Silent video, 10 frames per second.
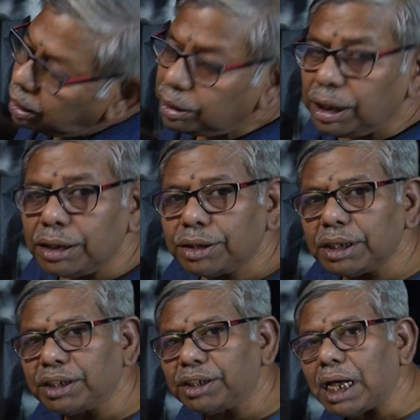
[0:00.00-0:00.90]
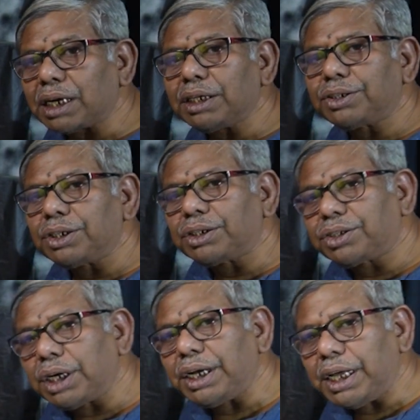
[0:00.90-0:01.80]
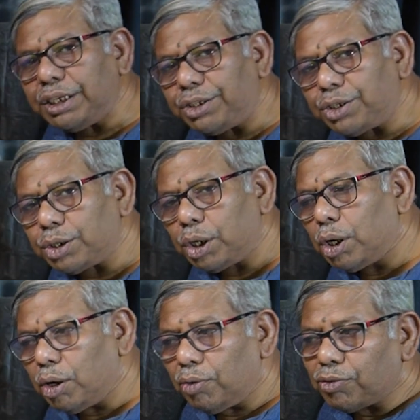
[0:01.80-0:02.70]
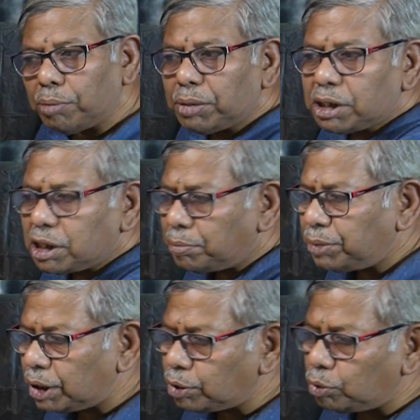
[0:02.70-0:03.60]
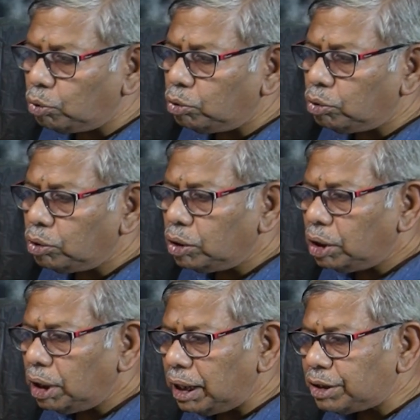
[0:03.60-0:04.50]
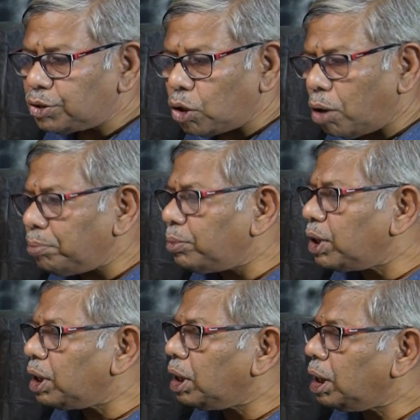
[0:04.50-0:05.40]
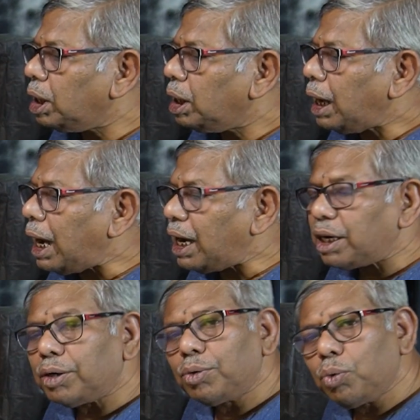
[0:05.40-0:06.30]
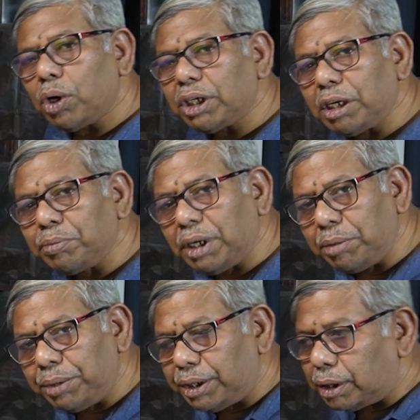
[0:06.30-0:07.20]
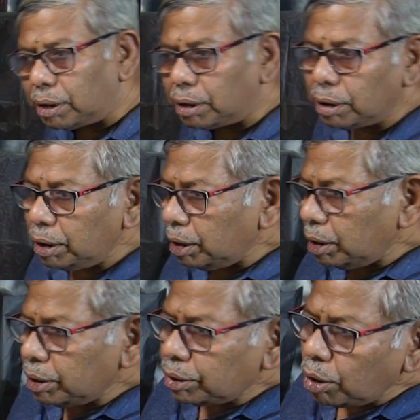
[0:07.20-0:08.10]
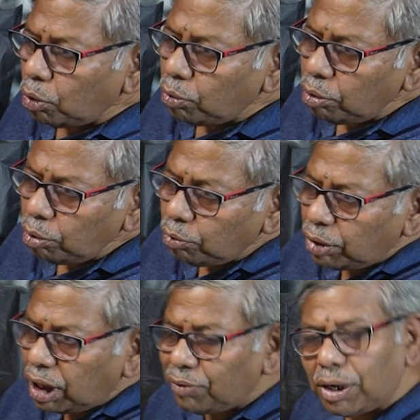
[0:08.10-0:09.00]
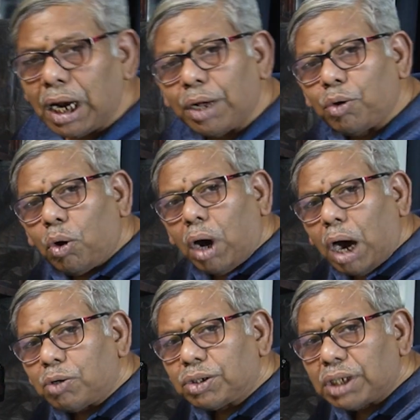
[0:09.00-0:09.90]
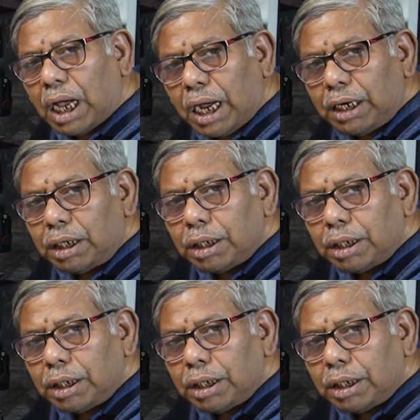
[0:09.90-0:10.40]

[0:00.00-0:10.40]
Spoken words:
This is exactly 16 inch from the subject to lens top at 200 millimeter. So whenever I go outside